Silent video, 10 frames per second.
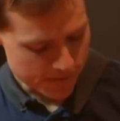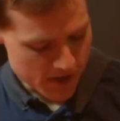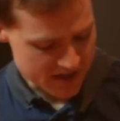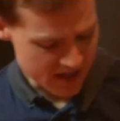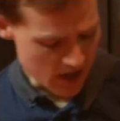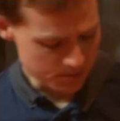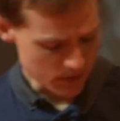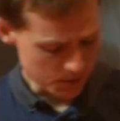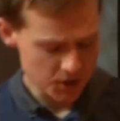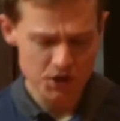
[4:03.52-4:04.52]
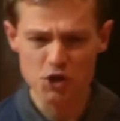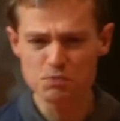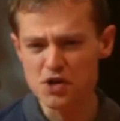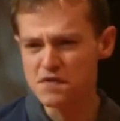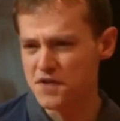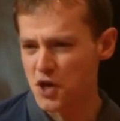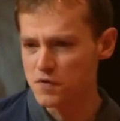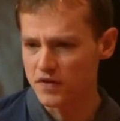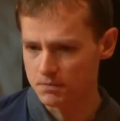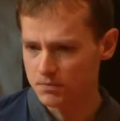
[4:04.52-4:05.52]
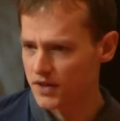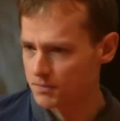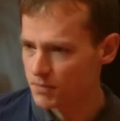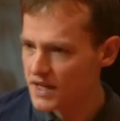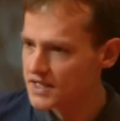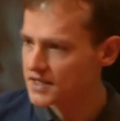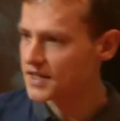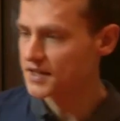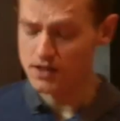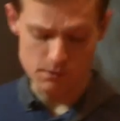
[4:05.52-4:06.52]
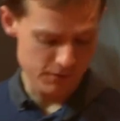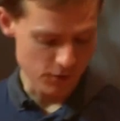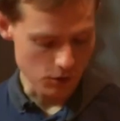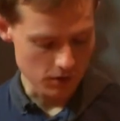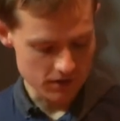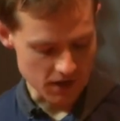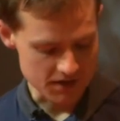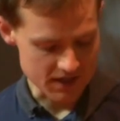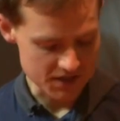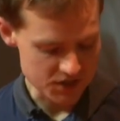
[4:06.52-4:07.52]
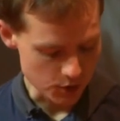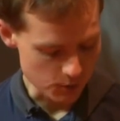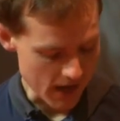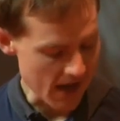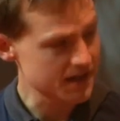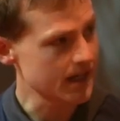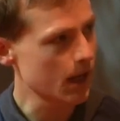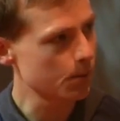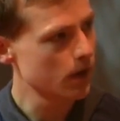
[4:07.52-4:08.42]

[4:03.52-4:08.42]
firstly, I'm going to go briefly over the basic setup for testing a React app